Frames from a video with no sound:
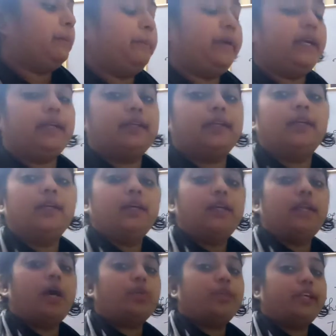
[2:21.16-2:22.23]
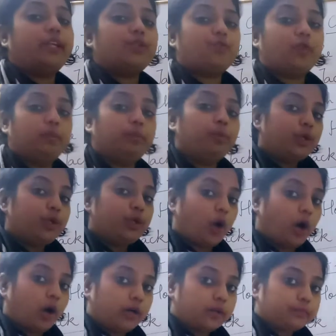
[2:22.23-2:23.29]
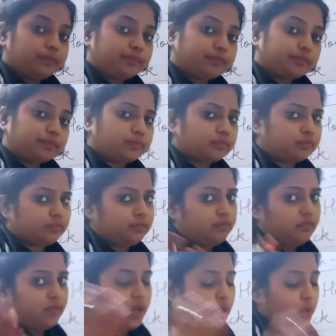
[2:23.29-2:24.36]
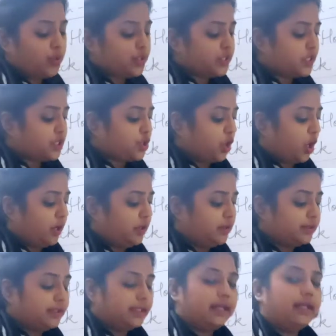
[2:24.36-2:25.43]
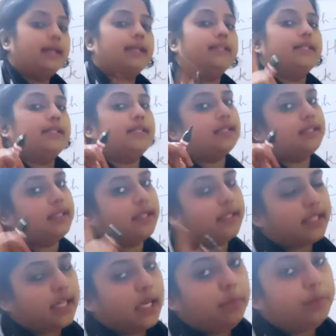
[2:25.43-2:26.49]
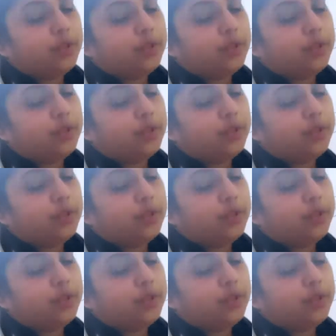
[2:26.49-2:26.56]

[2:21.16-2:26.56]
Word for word: built. Now there is one more dog. Who is this dog? This is the same